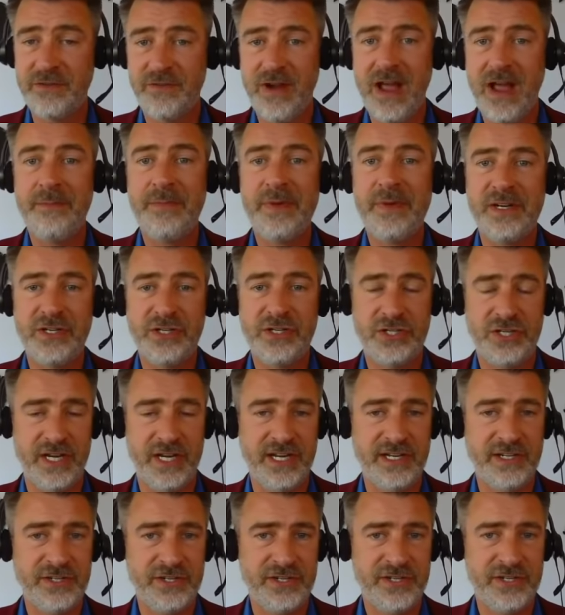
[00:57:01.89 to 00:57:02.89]
rapid
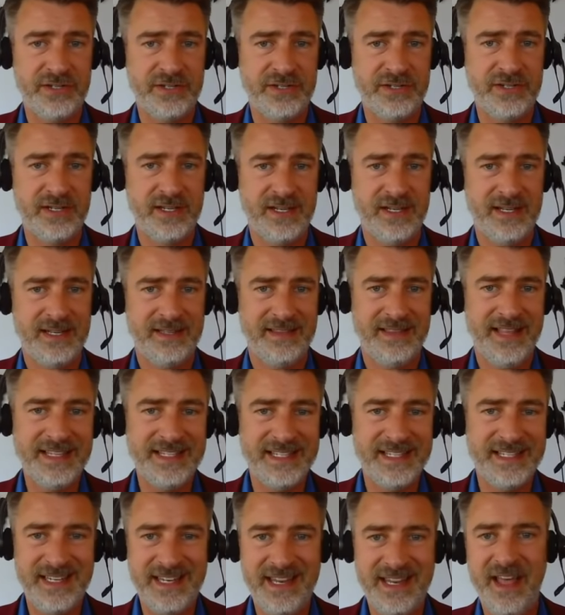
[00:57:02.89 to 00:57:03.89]
changes,
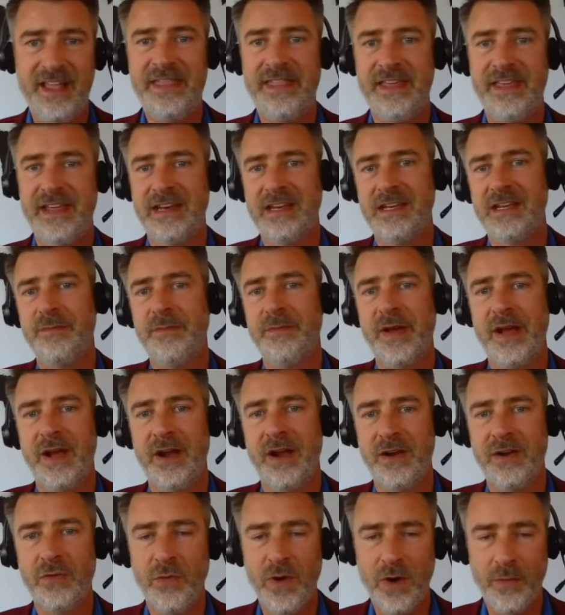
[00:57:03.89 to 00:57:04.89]
that's nothing
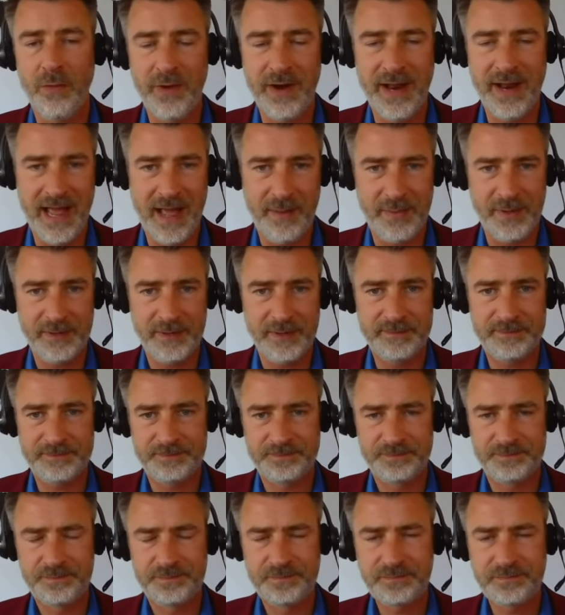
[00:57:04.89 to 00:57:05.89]
compared to what would happen
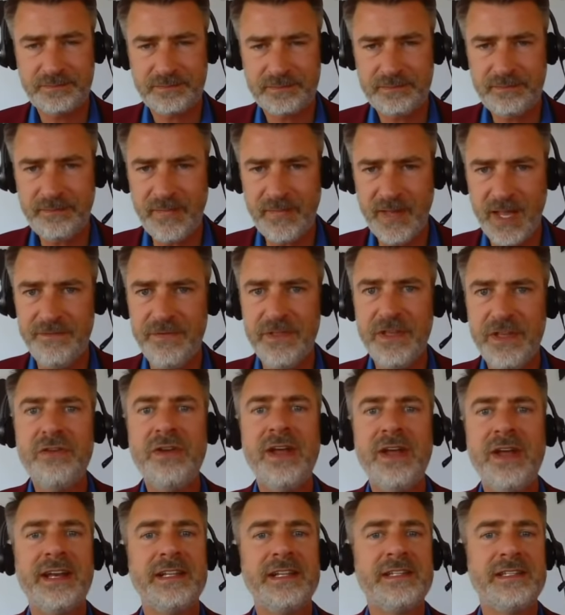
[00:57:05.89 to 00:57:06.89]
if the
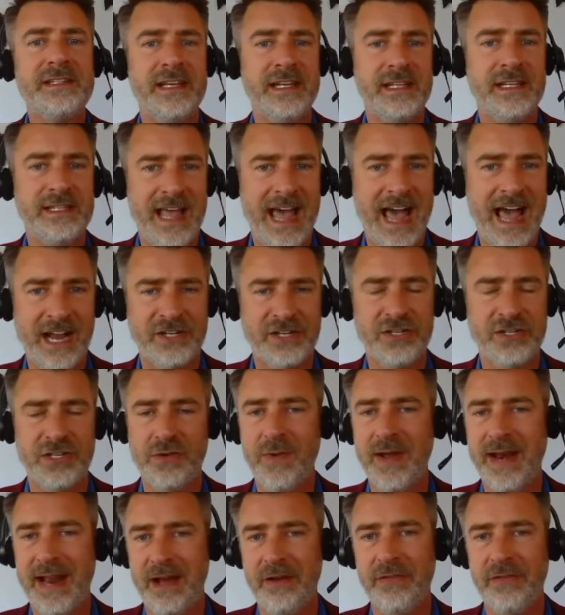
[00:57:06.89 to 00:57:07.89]
United States actually
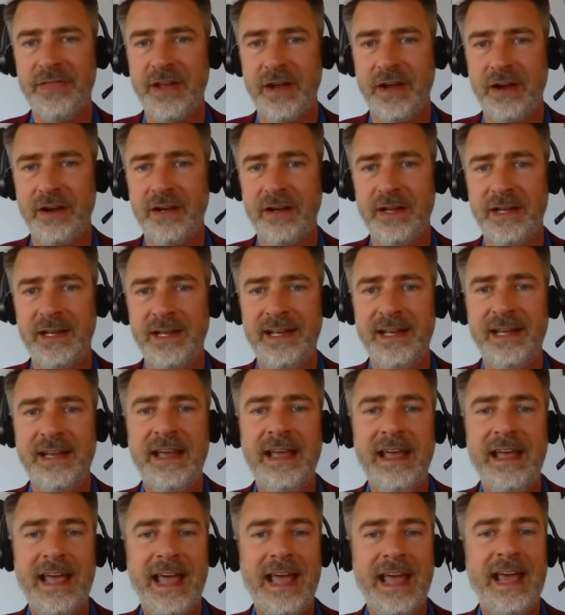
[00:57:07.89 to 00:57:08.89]
went out there
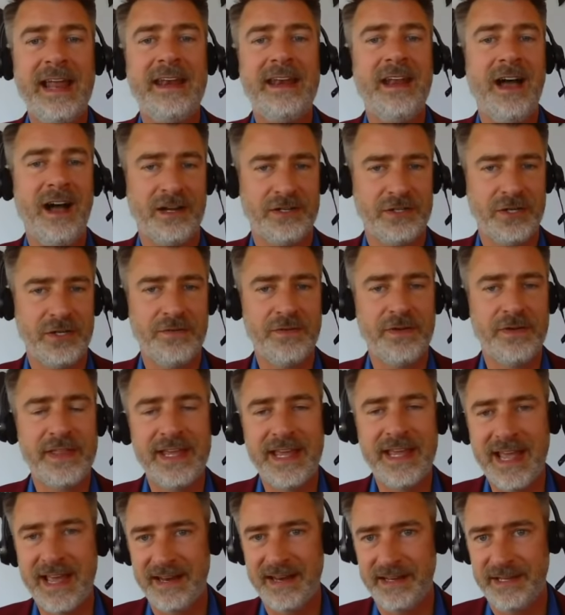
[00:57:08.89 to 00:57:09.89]
and knocked over
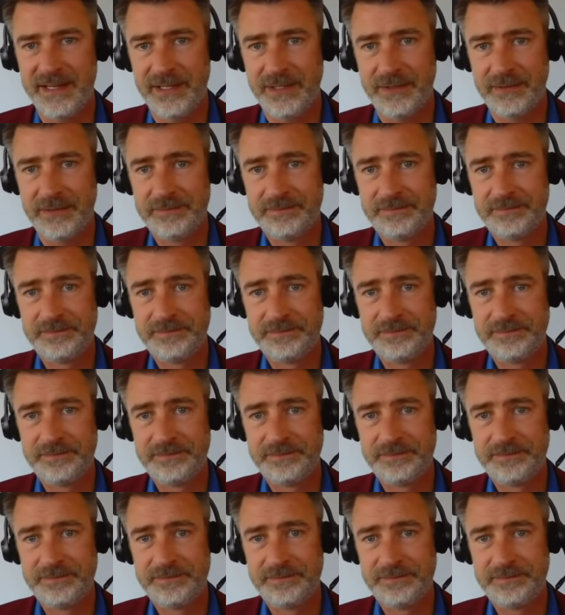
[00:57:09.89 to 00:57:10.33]
the anthill.